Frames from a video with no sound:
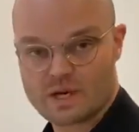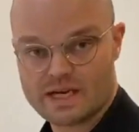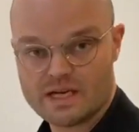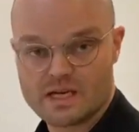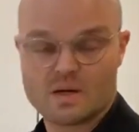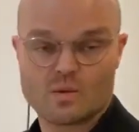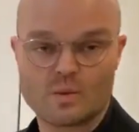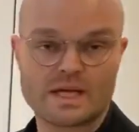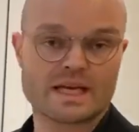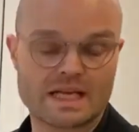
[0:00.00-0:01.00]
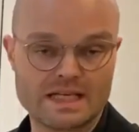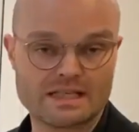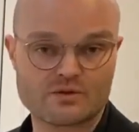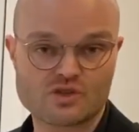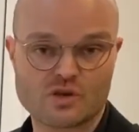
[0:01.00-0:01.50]
away, we get a
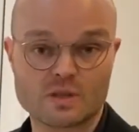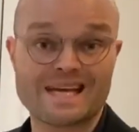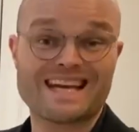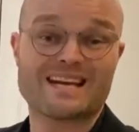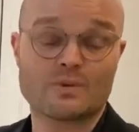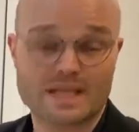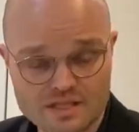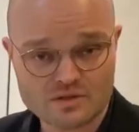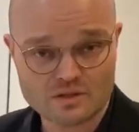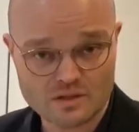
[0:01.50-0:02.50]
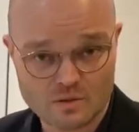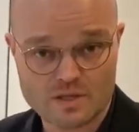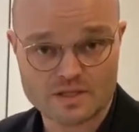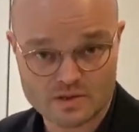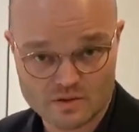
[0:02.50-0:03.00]
cleaner result and we get to
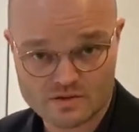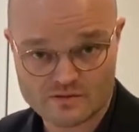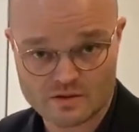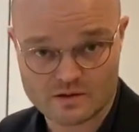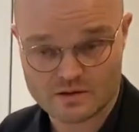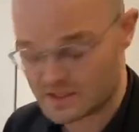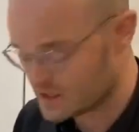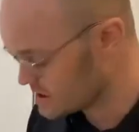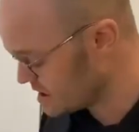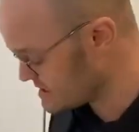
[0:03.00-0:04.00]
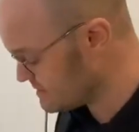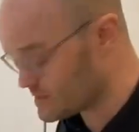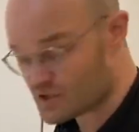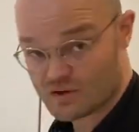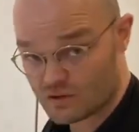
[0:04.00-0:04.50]
lower the noise floor.
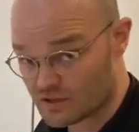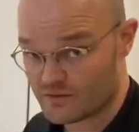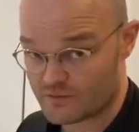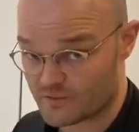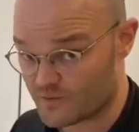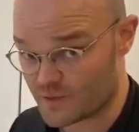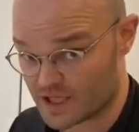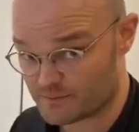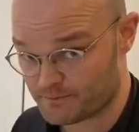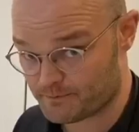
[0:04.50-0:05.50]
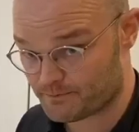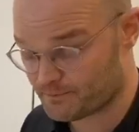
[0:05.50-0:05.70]
Concept is called freedom.